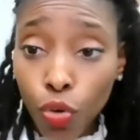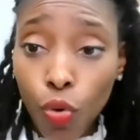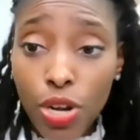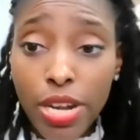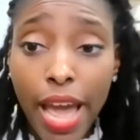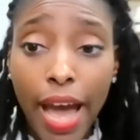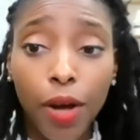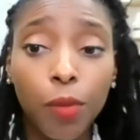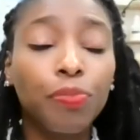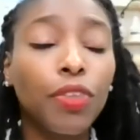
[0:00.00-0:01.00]
or
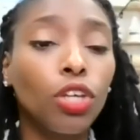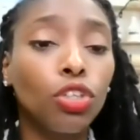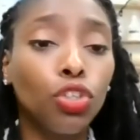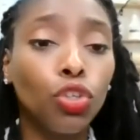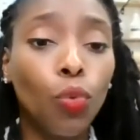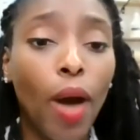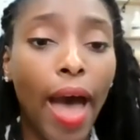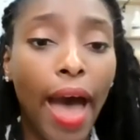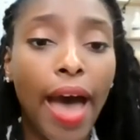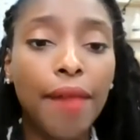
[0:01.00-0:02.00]
now you
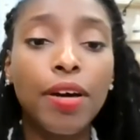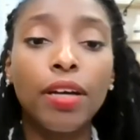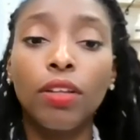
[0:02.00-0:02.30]
have,